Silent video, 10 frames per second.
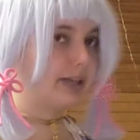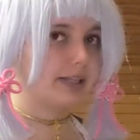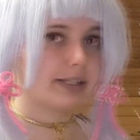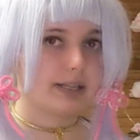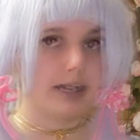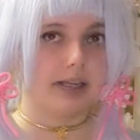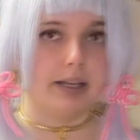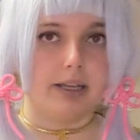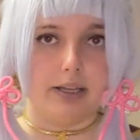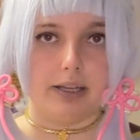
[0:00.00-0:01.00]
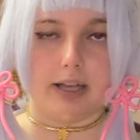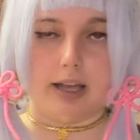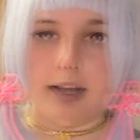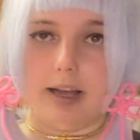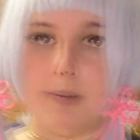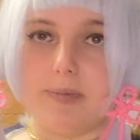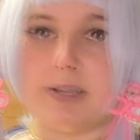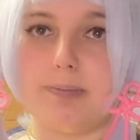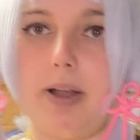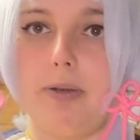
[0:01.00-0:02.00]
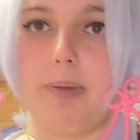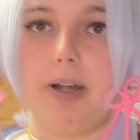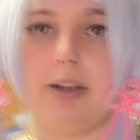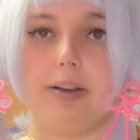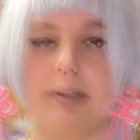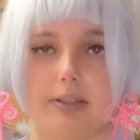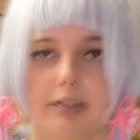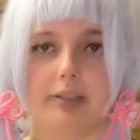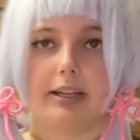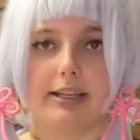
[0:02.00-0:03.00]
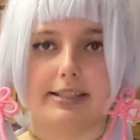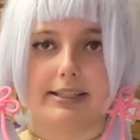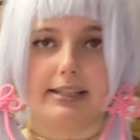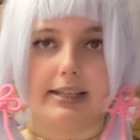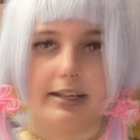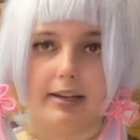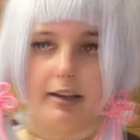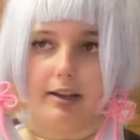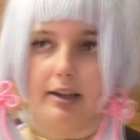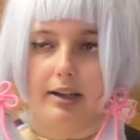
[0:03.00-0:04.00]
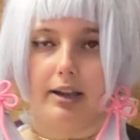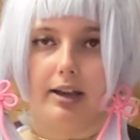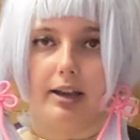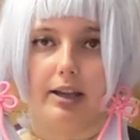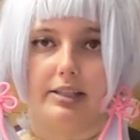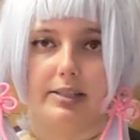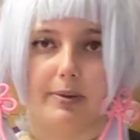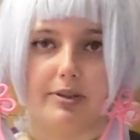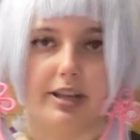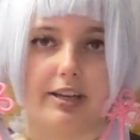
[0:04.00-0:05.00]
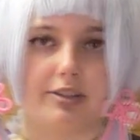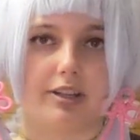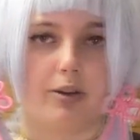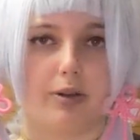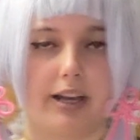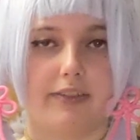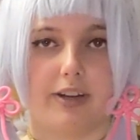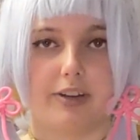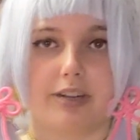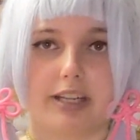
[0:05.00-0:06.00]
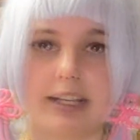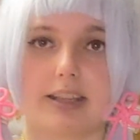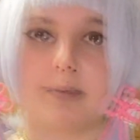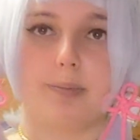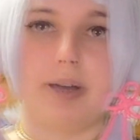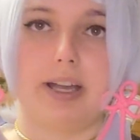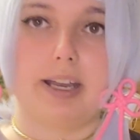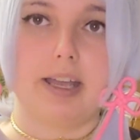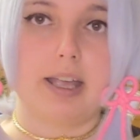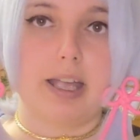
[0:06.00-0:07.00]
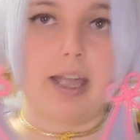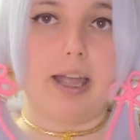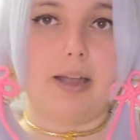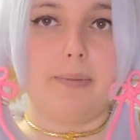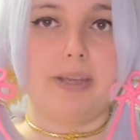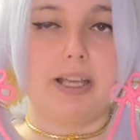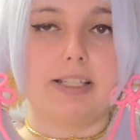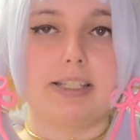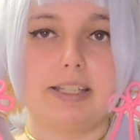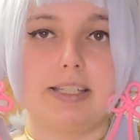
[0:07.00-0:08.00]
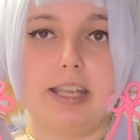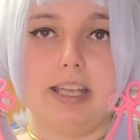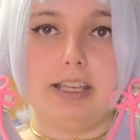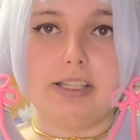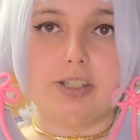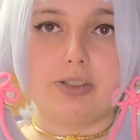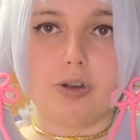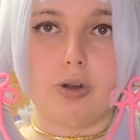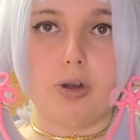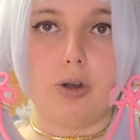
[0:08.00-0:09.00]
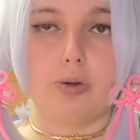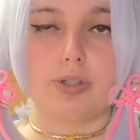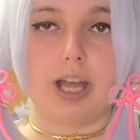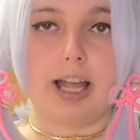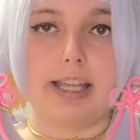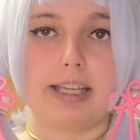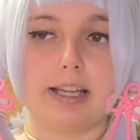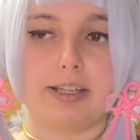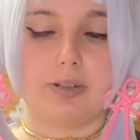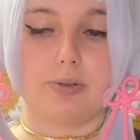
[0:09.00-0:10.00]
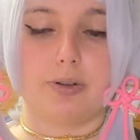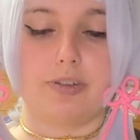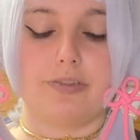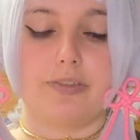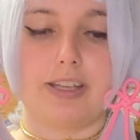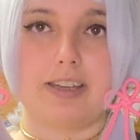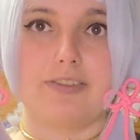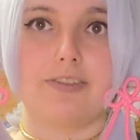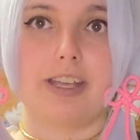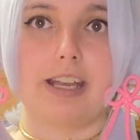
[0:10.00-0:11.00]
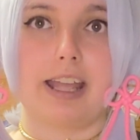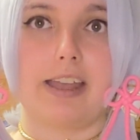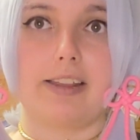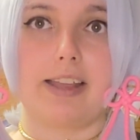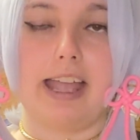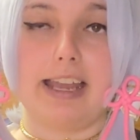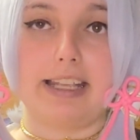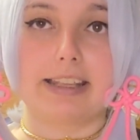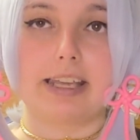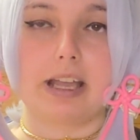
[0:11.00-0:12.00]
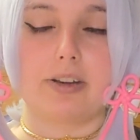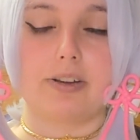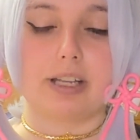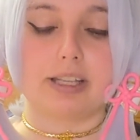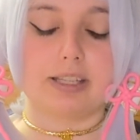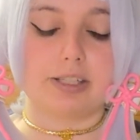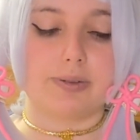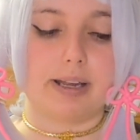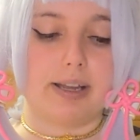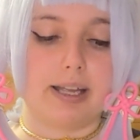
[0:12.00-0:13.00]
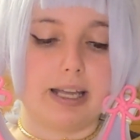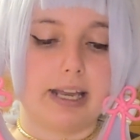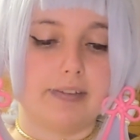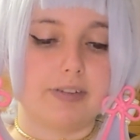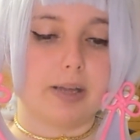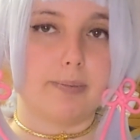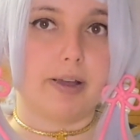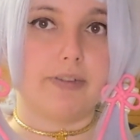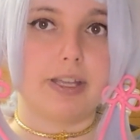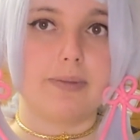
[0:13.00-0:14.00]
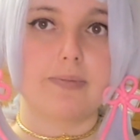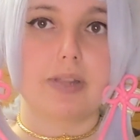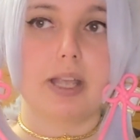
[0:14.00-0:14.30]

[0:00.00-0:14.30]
is. This belt part, you can kind of see here, it's supposed to actually go kind of underneath, but because this is so tight, I don't know if it could fit anything underneath it, so right now I kind of have it above it.